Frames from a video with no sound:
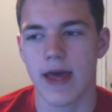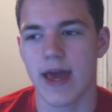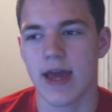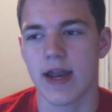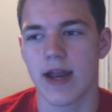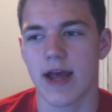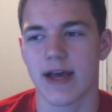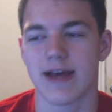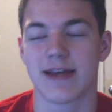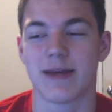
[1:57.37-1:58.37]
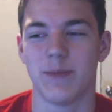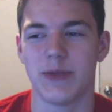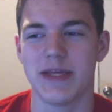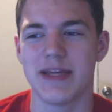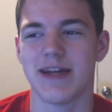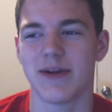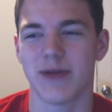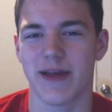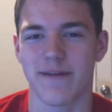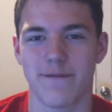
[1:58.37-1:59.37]
and a, a complete and
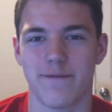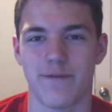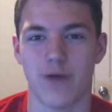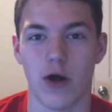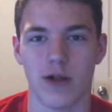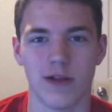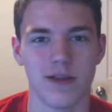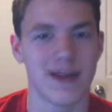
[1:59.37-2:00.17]
utter like fall